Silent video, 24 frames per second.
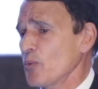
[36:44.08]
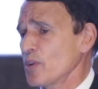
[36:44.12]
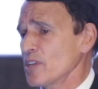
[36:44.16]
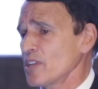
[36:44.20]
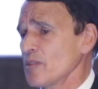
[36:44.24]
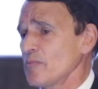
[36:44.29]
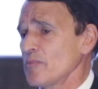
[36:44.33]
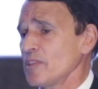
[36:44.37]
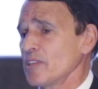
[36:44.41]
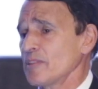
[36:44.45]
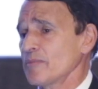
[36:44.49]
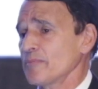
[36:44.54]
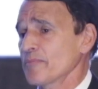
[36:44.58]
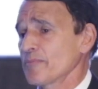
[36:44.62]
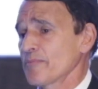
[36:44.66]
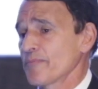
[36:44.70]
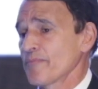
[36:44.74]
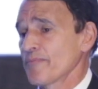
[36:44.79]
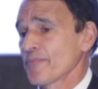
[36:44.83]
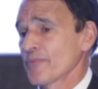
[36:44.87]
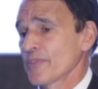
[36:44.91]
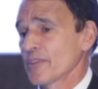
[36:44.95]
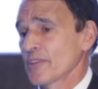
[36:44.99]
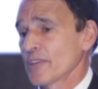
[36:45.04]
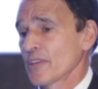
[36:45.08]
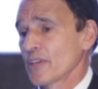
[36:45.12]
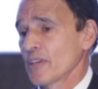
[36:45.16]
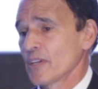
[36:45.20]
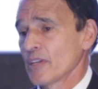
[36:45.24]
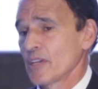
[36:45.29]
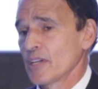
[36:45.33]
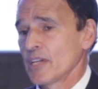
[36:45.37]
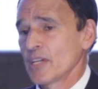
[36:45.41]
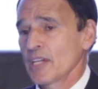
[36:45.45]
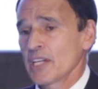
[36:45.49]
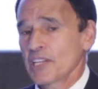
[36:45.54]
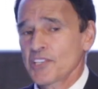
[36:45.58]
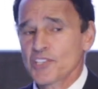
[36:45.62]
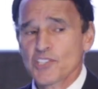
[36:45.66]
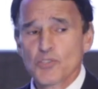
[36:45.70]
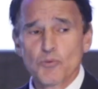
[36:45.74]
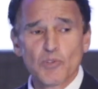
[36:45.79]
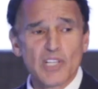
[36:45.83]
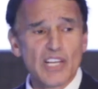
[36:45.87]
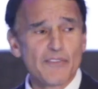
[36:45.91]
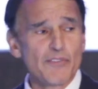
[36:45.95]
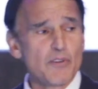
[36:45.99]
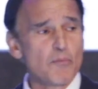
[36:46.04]
What do you mean? He says,
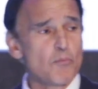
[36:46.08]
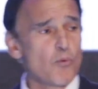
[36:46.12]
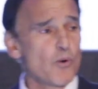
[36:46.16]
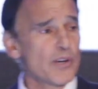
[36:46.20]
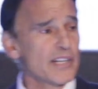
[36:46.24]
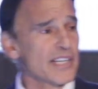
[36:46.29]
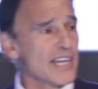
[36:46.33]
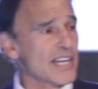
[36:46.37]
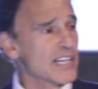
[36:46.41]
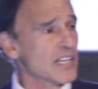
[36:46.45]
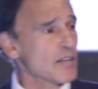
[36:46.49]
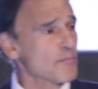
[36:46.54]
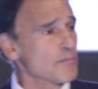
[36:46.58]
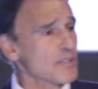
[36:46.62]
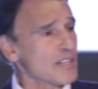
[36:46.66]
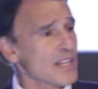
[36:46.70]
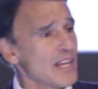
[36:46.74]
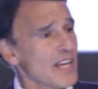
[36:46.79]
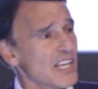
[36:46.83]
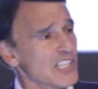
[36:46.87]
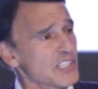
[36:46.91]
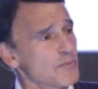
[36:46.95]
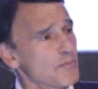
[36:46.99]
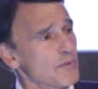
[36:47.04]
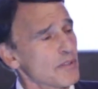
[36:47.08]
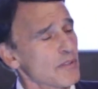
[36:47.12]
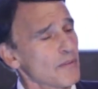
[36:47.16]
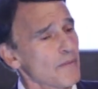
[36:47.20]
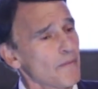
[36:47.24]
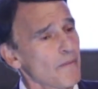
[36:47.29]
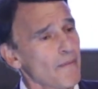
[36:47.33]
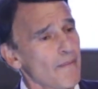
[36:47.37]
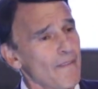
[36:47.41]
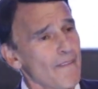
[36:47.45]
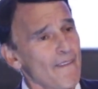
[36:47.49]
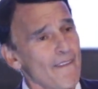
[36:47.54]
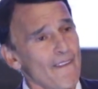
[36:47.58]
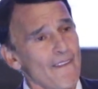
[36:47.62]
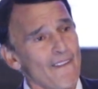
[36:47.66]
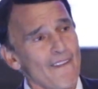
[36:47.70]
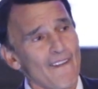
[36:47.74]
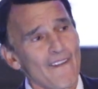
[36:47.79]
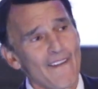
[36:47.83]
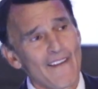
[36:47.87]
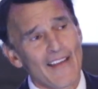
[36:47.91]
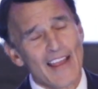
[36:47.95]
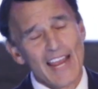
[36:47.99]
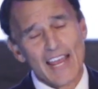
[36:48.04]
well, every morning I come to the hospital,
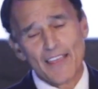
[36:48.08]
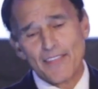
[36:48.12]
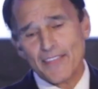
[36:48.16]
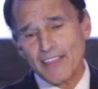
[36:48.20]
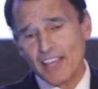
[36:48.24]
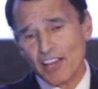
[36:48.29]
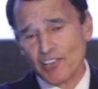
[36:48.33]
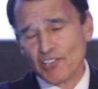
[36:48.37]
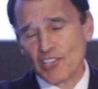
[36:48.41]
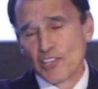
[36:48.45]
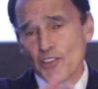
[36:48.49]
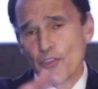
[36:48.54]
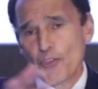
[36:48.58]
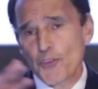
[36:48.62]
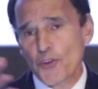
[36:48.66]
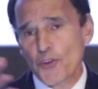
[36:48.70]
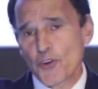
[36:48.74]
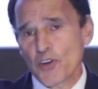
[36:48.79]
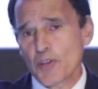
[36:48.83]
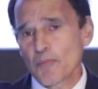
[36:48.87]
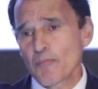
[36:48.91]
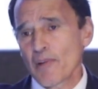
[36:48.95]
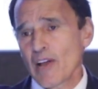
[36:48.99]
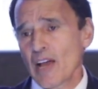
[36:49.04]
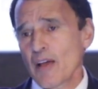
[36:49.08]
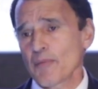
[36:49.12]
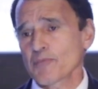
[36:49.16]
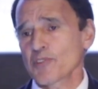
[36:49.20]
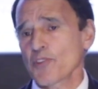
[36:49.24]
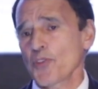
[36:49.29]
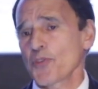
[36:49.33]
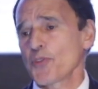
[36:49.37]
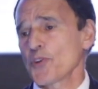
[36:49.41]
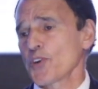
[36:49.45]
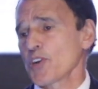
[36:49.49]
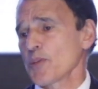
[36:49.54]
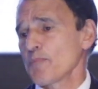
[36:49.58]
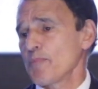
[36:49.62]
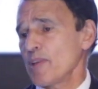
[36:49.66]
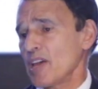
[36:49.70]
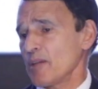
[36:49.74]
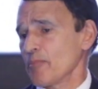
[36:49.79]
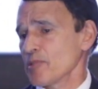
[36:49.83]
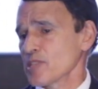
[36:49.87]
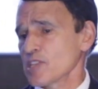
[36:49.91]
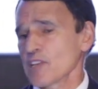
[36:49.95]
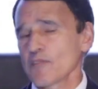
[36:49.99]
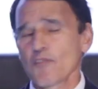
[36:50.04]
and there's 30 moms and 30
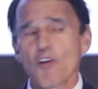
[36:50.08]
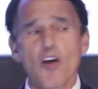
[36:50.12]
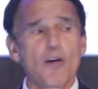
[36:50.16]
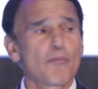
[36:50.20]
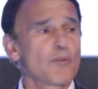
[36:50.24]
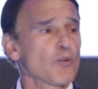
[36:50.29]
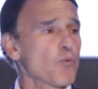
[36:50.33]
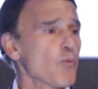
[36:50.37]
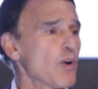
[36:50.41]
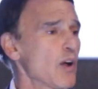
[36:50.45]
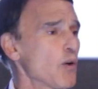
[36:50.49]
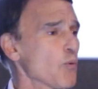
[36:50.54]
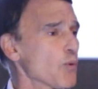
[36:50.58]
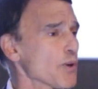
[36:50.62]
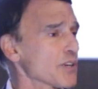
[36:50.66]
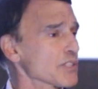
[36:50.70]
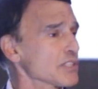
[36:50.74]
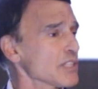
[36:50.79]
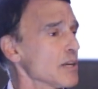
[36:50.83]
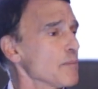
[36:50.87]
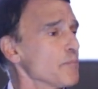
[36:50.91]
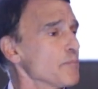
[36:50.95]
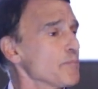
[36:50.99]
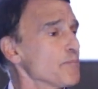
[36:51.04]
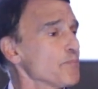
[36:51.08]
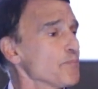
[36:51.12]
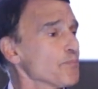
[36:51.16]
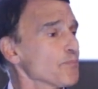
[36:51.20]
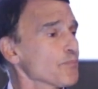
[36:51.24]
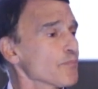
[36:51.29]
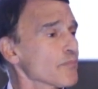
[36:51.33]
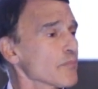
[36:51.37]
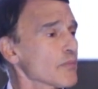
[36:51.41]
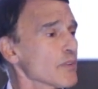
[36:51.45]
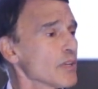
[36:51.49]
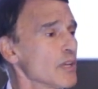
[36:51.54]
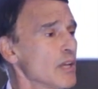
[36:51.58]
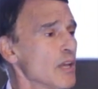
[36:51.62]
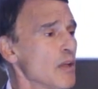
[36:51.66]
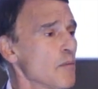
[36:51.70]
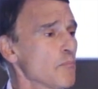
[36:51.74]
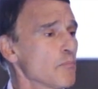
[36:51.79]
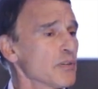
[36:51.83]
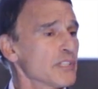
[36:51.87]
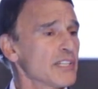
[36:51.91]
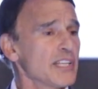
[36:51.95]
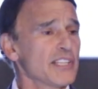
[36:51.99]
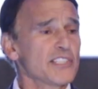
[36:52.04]
babies. They've all been well worked up.
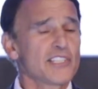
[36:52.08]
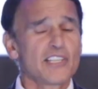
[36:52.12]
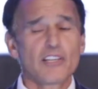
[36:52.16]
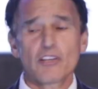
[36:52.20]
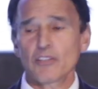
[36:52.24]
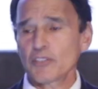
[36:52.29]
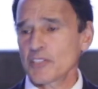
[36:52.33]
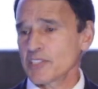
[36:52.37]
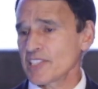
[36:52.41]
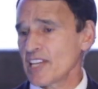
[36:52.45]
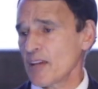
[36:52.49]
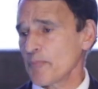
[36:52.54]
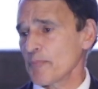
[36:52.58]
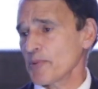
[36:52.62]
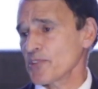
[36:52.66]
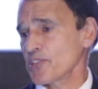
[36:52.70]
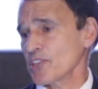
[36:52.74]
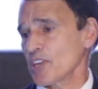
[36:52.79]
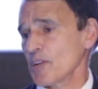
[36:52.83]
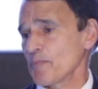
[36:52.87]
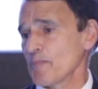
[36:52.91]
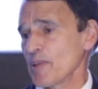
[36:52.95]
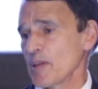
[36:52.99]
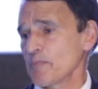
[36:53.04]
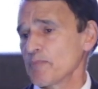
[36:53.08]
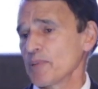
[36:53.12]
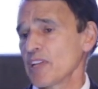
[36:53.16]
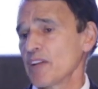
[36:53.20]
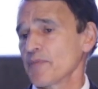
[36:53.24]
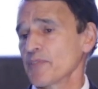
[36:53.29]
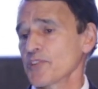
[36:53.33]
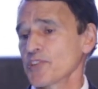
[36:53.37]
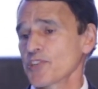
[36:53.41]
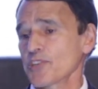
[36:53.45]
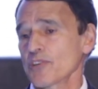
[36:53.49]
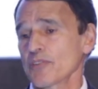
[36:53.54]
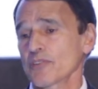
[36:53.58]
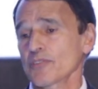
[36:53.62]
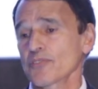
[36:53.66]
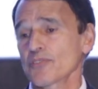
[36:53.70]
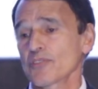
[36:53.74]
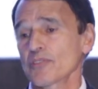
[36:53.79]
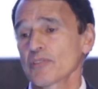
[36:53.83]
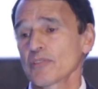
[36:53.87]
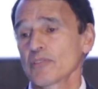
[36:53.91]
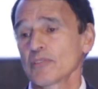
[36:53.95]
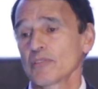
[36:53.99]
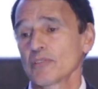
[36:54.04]
But in India, only 10% of people have insurance.
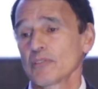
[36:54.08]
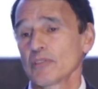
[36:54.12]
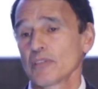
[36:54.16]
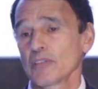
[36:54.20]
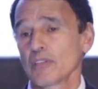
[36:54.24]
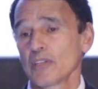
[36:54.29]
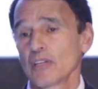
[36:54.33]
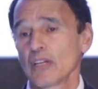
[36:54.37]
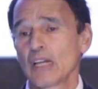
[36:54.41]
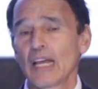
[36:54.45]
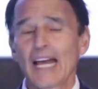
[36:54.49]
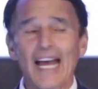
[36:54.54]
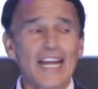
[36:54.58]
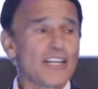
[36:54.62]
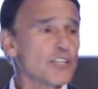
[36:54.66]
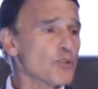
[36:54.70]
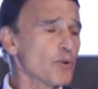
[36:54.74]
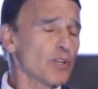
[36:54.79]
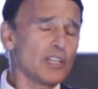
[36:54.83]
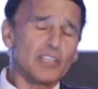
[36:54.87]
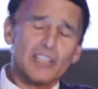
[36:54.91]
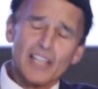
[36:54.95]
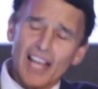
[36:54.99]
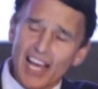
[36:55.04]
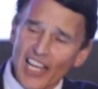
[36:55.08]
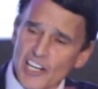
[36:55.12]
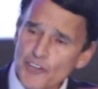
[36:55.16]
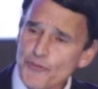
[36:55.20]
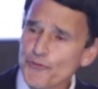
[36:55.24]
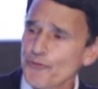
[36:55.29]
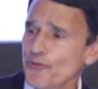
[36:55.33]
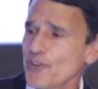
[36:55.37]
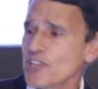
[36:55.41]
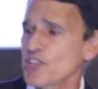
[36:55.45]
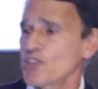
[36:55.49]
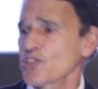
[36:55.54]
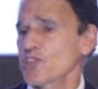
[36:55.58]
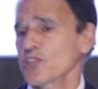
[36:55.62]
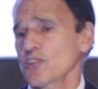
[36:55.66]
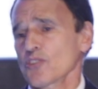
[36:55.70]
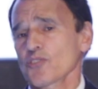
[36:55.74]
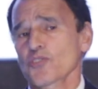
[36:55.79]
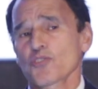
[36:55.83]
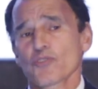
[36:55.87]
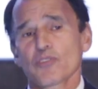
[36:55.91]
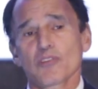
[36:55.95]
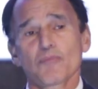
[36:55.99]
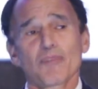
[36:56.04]
I do a lot of free
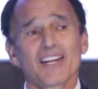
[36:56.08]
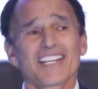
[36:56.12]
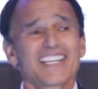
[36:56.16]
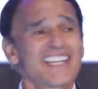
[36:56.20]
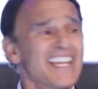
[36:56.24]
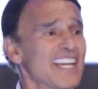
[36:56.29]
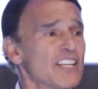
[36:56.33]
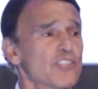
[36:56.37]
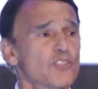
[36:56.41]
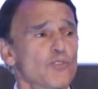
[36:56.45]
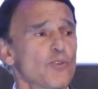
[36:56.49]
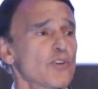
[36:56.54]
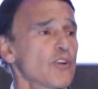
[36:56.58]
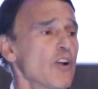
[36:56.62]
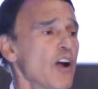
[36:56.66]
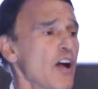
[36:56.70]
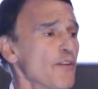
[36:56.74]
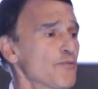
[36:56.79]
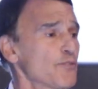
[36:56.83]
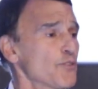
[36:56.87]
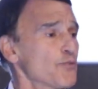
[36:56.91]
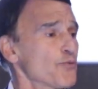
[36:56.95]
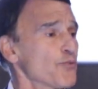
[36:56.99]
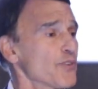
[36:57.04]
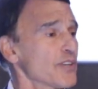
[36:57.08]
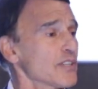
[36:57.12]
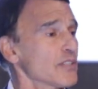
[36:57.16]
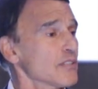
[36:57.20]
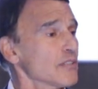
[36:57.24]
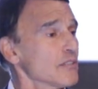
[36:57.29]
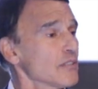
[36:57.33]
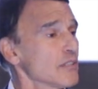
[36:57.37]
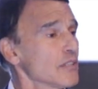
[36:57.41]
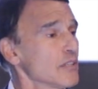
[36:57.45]
surgery, but I can't do it all for free.